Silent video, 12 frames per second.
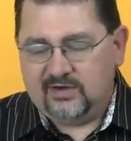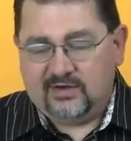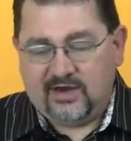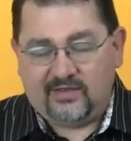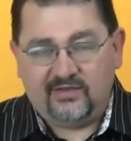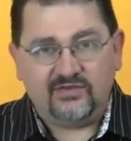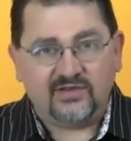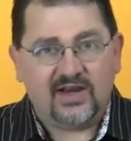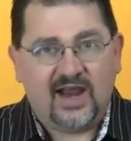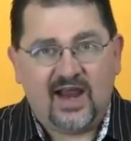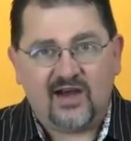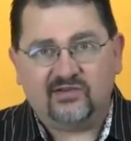Now this can
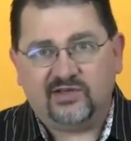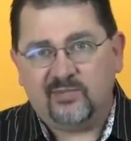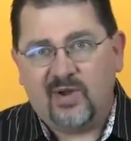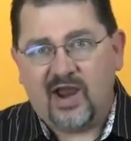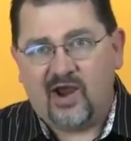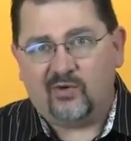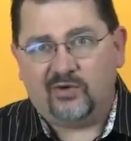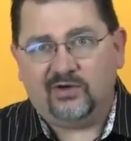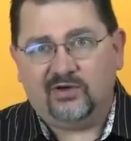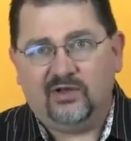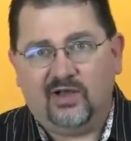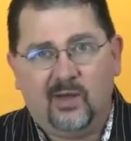actually
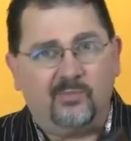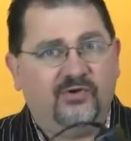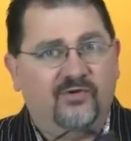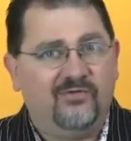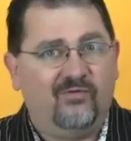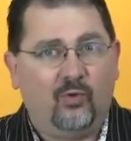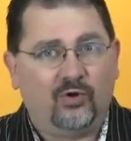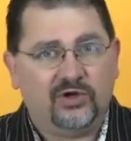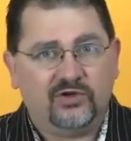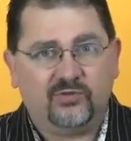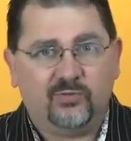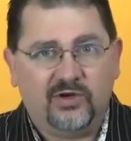power up to 40
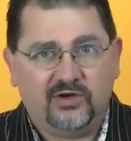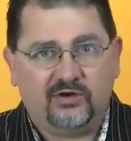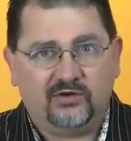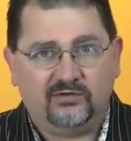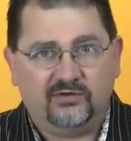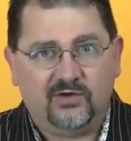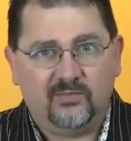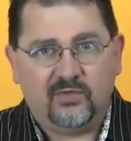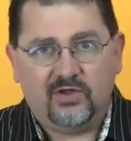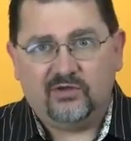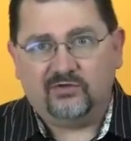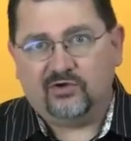speakers.
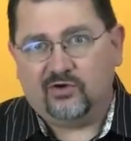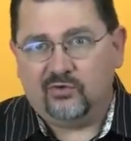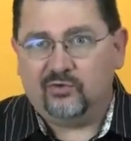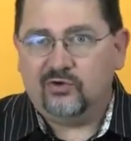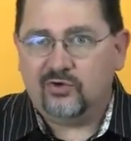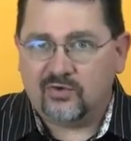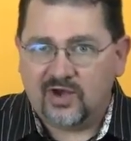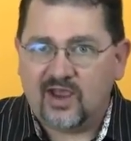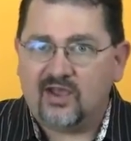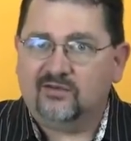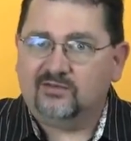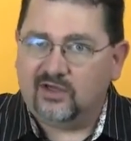So you can
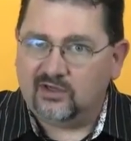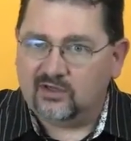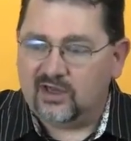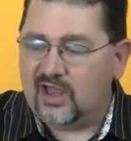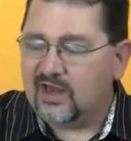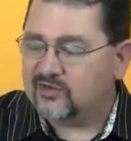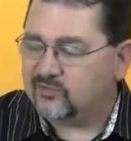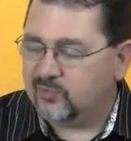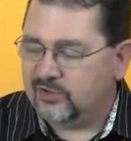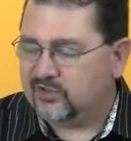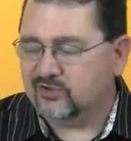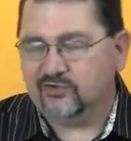have a lot of
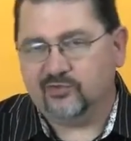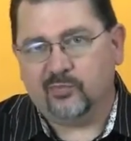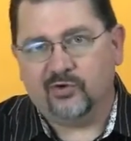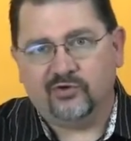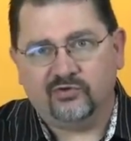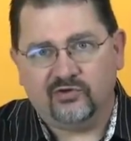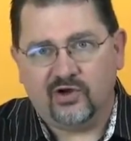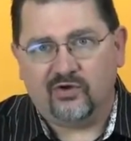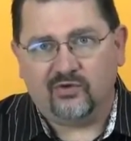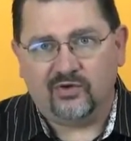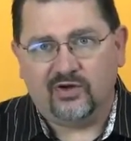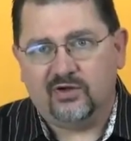speakers per
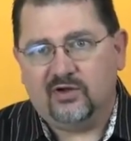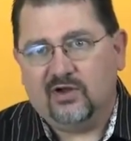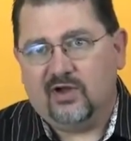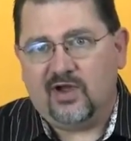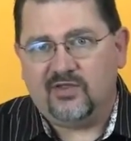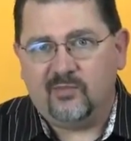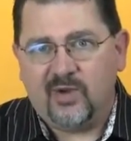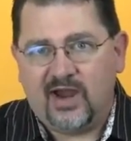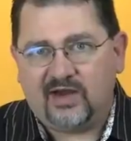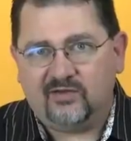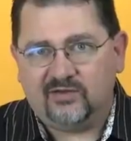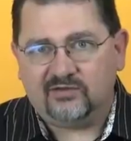zone on the
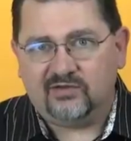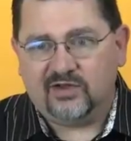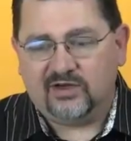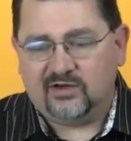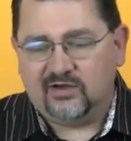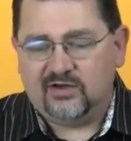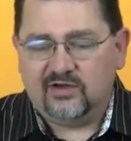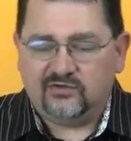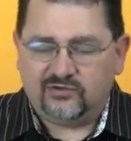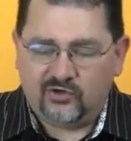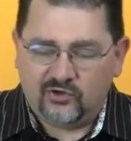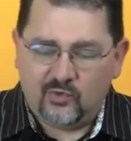back of this thing.
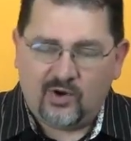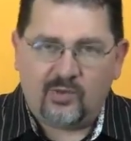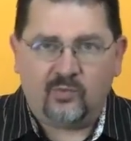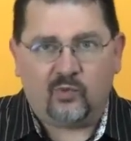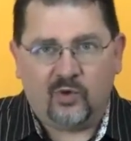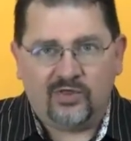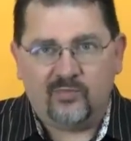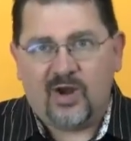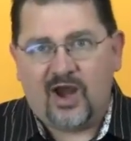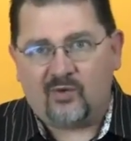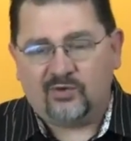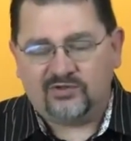So you want to run the
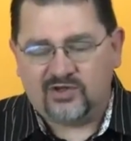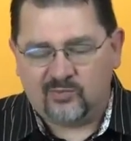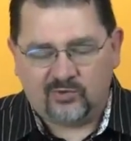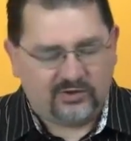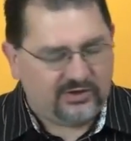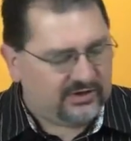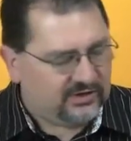power separately.